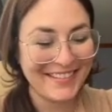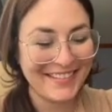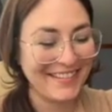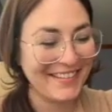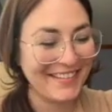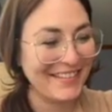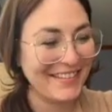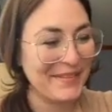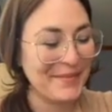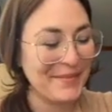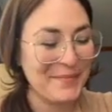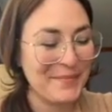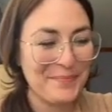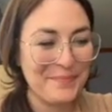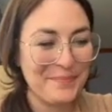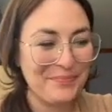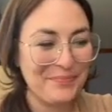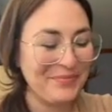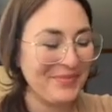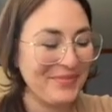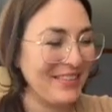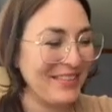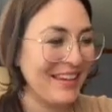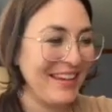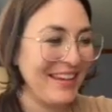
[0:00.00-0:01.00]
yeah,
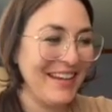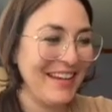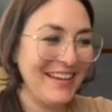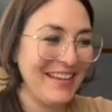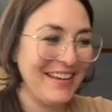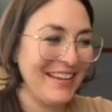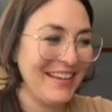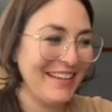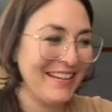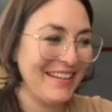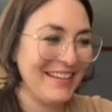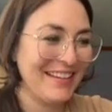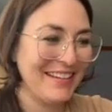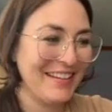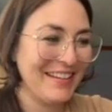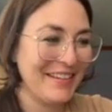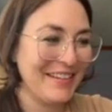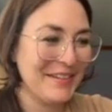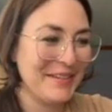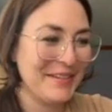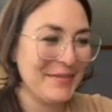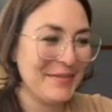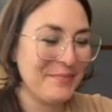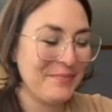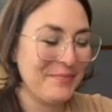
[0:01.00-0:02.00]
it's
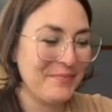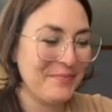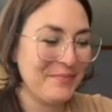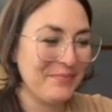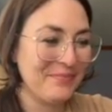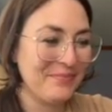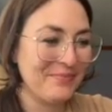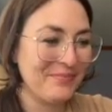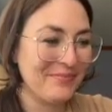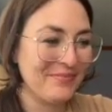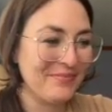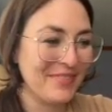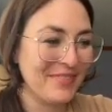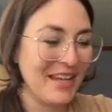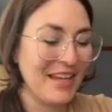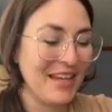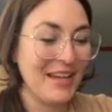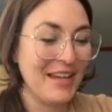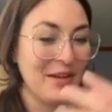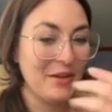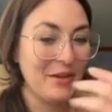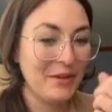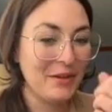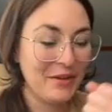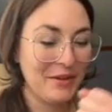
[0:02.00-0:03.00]

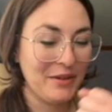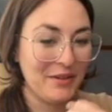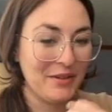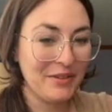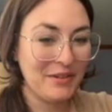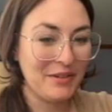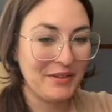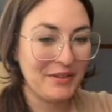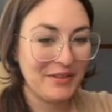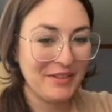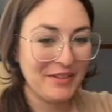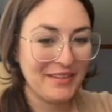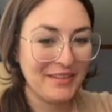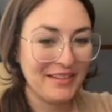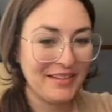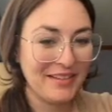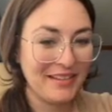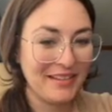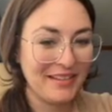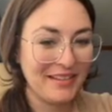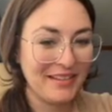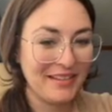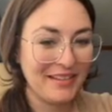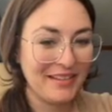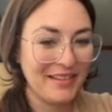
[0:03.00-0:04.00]
wild. It's
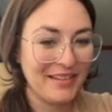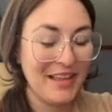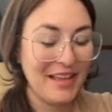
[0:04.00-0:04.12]
wild.